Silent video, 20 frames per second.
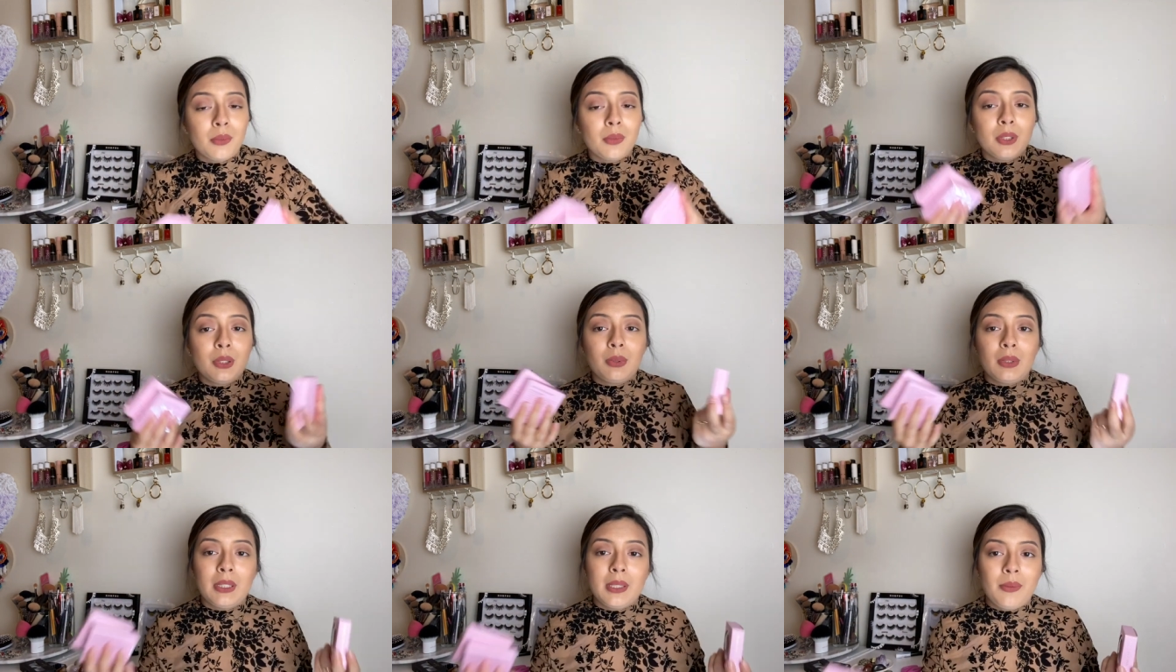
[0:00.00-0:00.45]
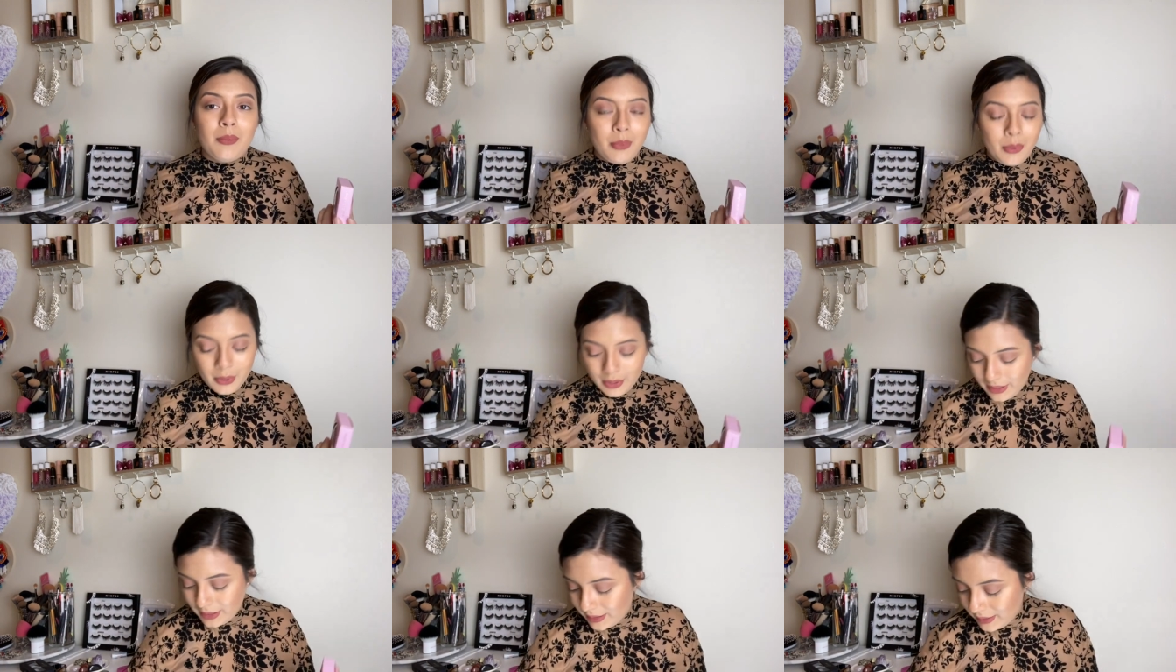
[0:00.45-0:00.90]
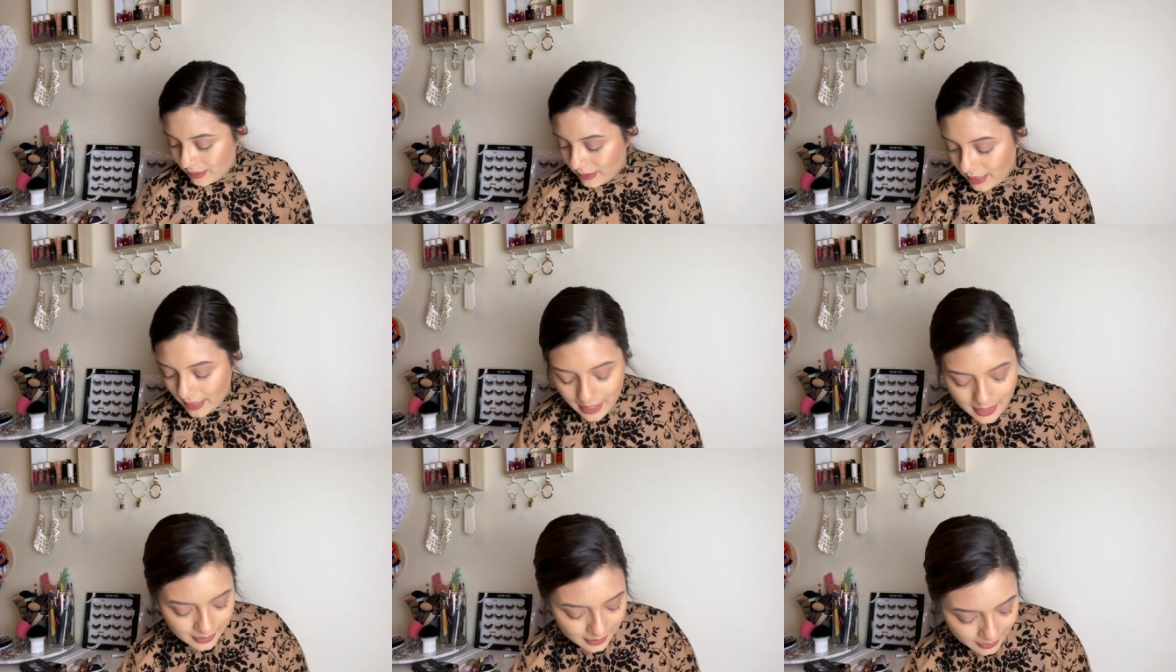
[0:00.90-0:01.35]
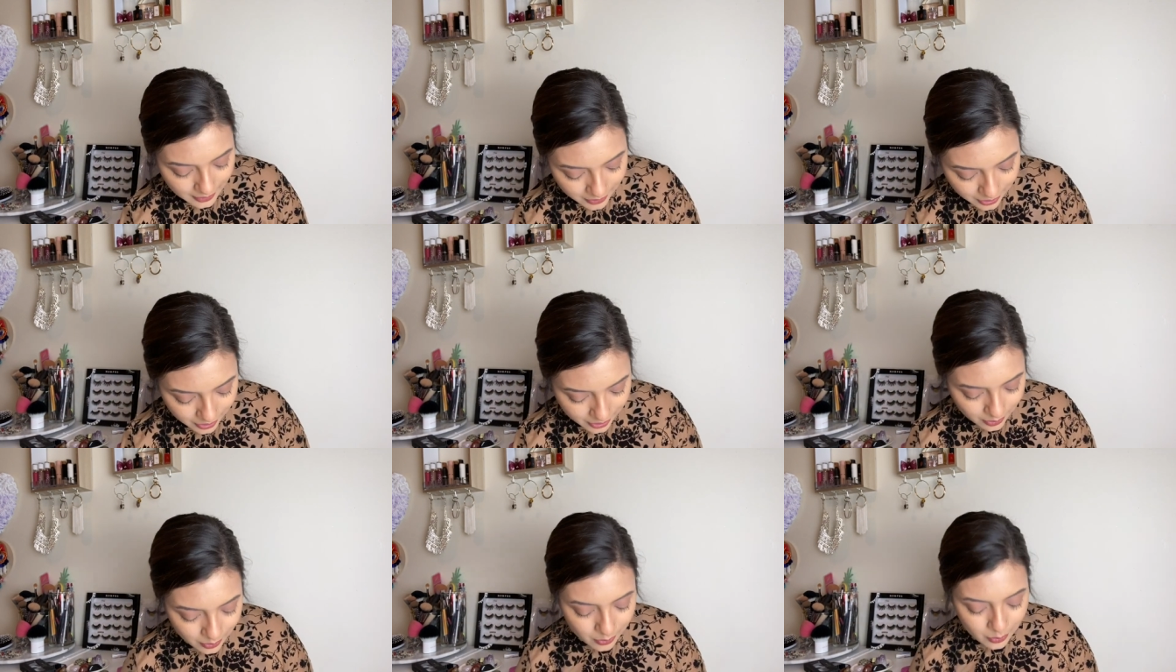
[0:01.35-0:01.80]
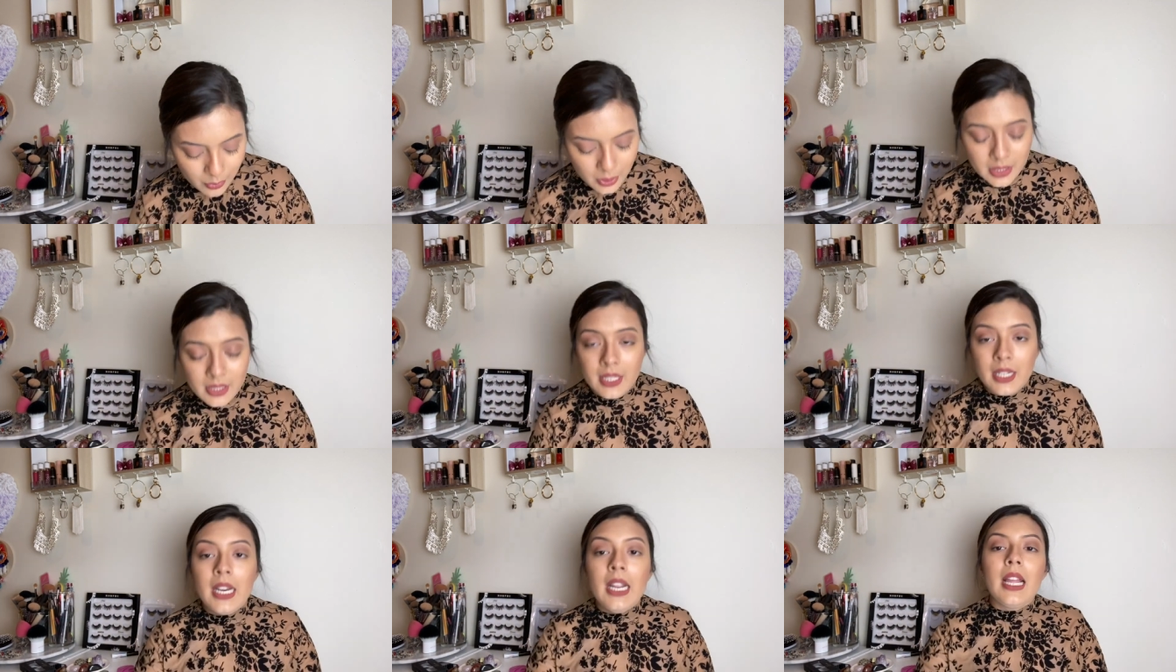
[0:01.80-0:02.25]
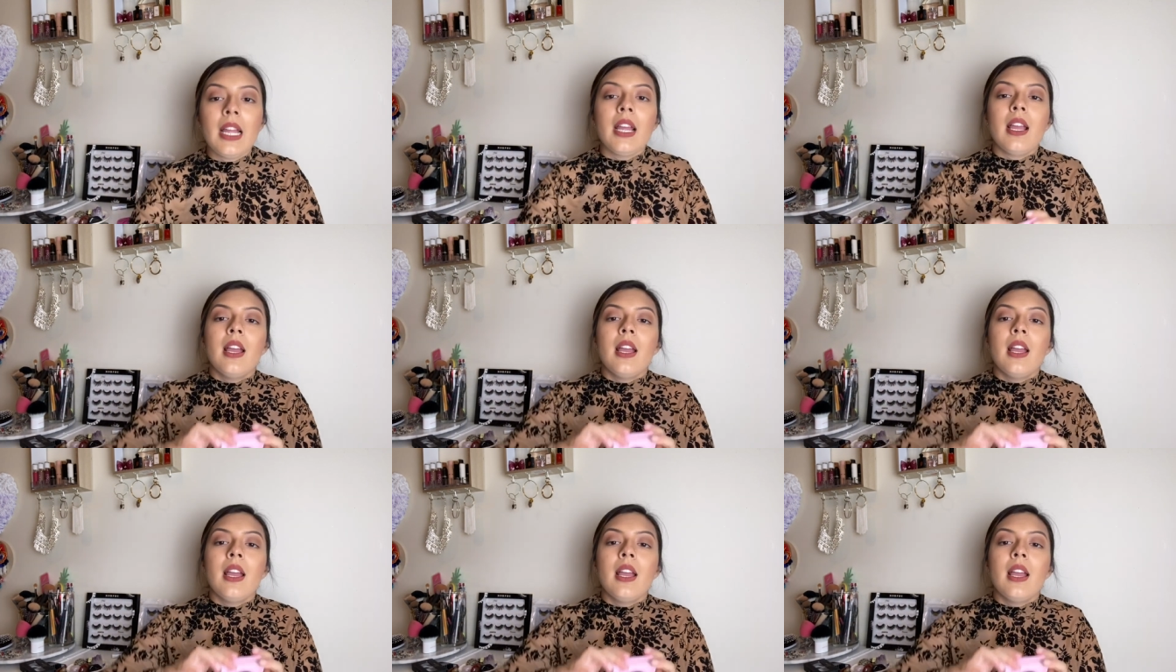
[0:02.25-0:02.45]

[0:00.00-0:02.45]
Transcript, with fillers: What's really important is the eyelash within it.